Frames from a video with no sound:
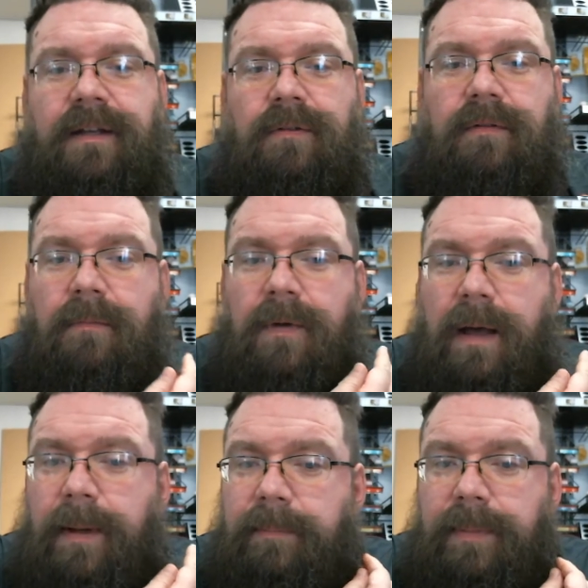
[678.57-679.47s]
and
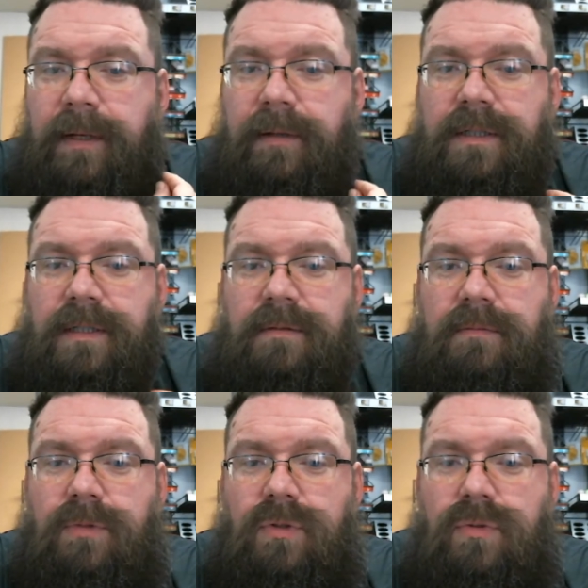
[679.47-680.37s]
wow, my beard just
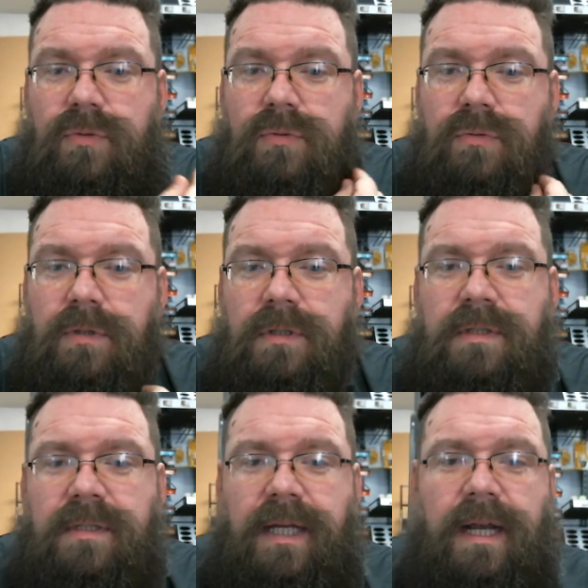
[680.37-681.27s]

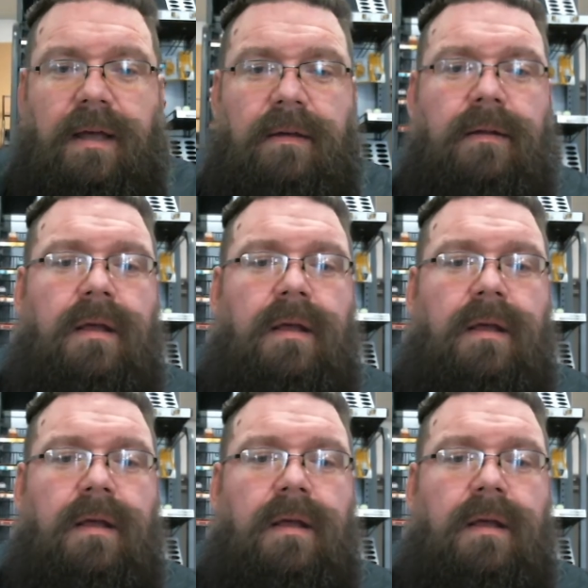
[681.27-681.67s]
sticking out,